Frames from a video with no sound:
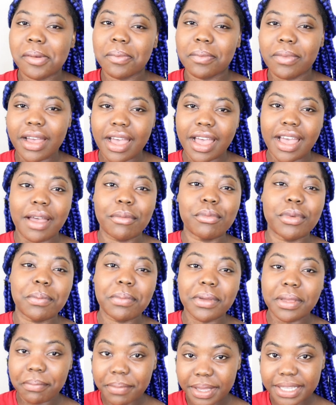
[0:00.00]
But I'm a
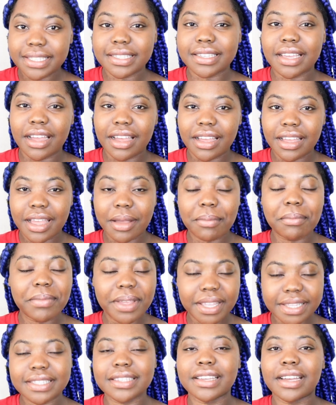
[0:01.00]
bit better. I'm
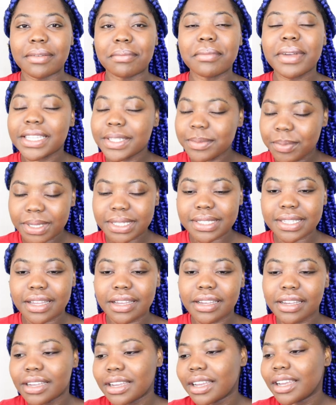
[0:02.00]
better, much better.
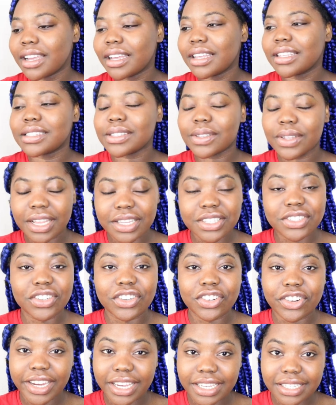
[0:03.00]
So that's
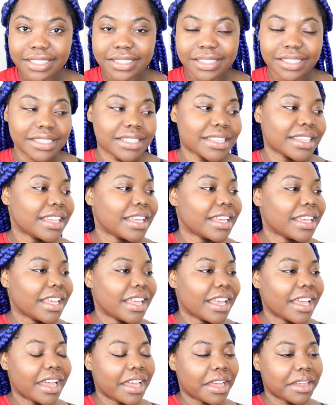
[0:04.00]
great.
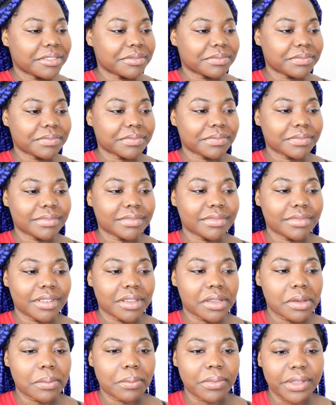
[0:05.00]

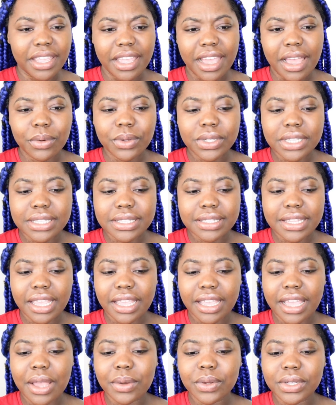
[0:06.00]
But yeah, I wouldn't say
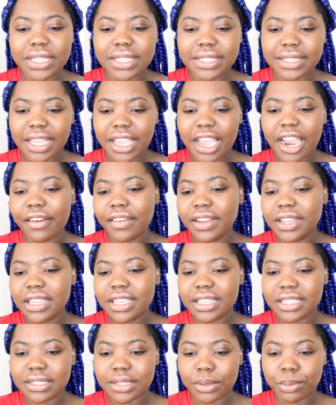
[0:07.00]

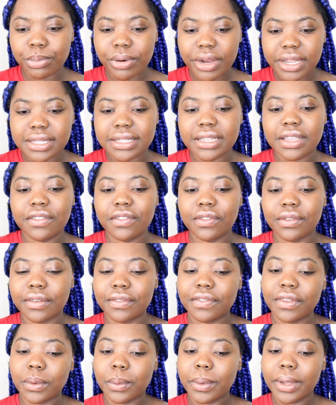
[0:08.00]
currently it's depressive
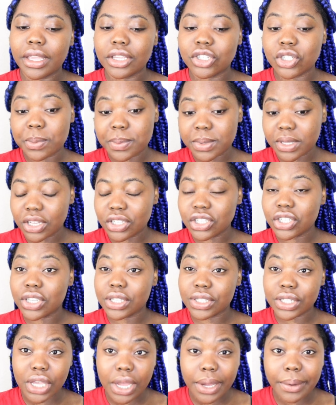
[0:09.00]
with the way job searching is
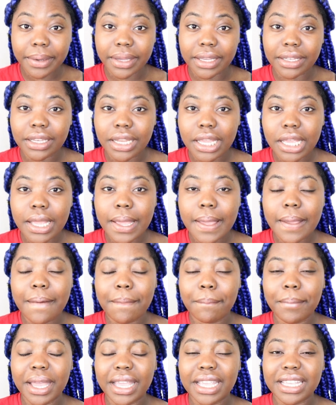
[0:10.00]
going,
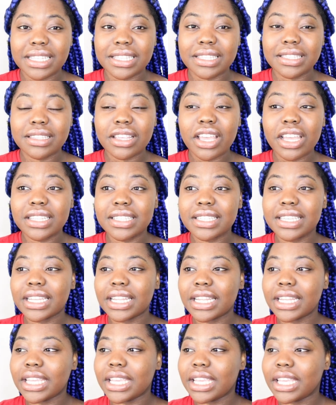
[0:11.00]
but it's
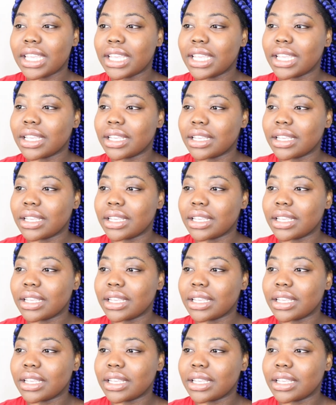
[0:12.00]
certainly